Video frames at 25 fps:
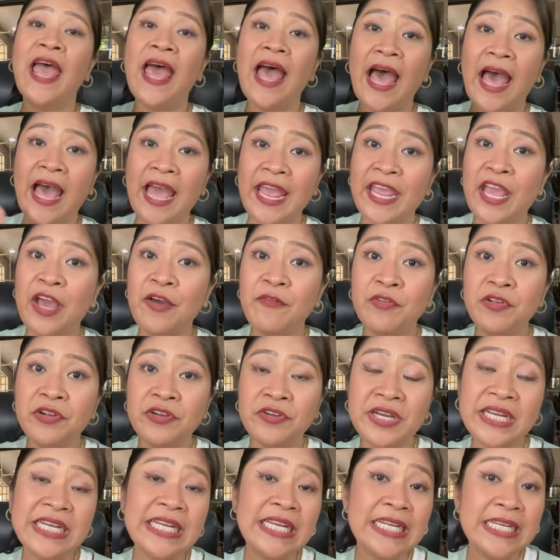I have
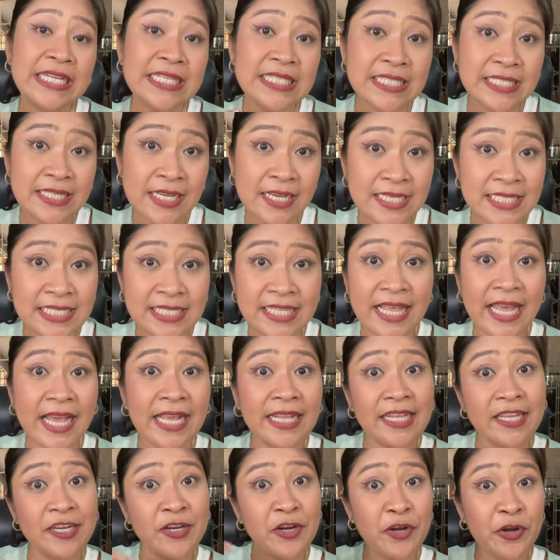already discussed that
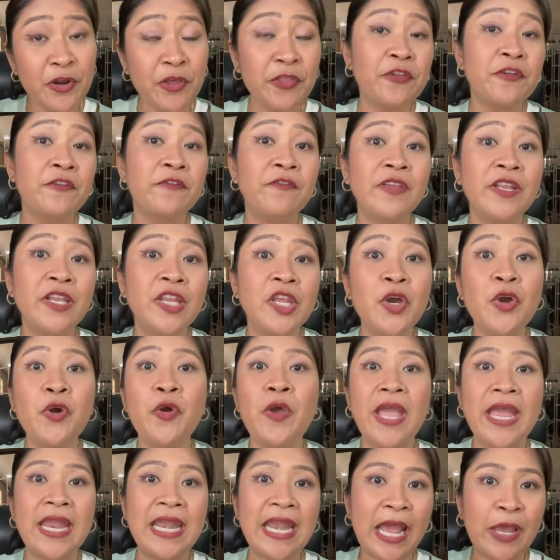in another video,
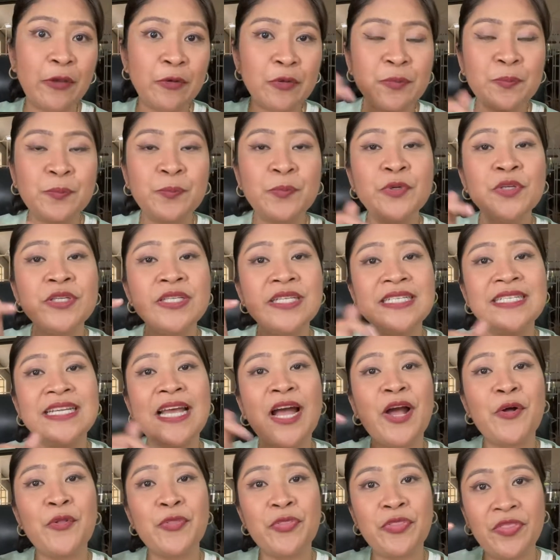and I will put
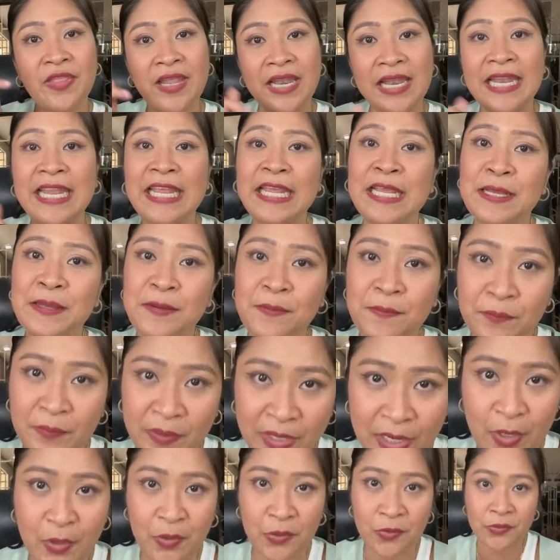down the link
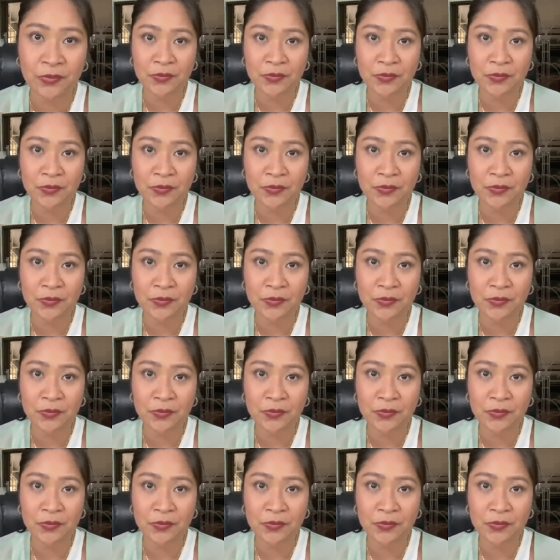below.